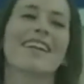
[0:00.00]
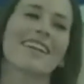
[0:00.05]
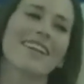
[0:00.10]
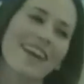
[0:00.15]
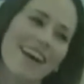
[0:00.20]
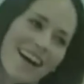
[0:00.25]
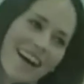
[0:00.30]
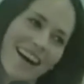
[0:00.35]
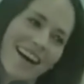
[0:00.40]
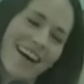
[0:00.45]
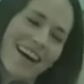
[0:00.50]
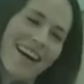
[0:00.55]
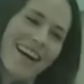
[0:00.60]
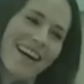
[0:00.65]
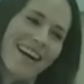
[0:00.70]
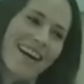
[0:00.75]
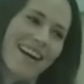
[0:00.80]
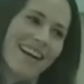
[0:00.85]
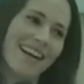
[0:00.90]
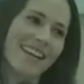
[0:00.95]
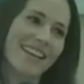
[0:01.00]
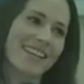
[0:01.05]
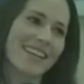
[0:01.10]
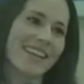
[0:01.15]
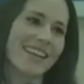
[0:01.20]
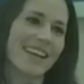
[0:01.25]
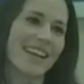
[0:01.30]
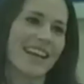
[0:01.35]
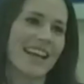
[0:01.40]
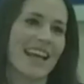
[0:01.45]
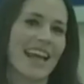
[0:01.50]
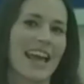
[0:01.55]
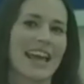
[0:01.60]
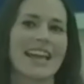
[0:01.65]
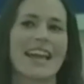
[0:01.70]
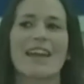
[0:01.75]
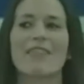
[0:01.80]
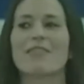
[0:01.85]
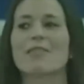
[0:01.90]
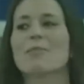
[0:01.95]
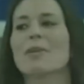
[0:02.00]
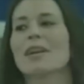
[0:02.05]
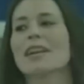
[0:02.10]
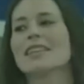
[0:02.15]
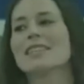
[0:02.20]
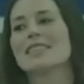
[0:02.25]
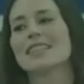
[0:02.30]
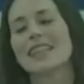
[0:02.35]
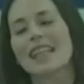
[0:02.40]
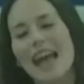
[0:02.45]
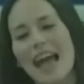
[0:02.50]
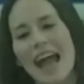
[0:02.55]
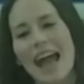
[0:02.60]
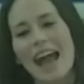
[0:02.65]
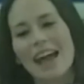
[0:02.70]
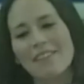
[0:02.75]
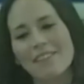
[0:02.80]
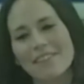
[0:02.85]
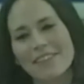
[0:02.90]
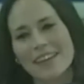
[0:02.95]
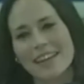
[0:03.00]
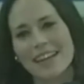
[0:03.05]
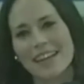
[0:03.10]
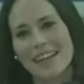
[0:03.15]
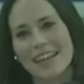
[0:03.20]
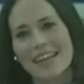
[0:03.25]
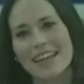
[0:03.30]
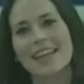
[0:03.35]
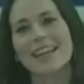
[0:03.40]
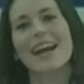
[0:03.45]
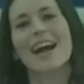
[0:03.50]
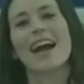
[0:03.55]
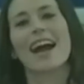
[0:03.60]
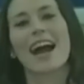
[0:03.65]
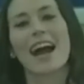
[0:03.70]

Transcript: and on. And everybody's laughing.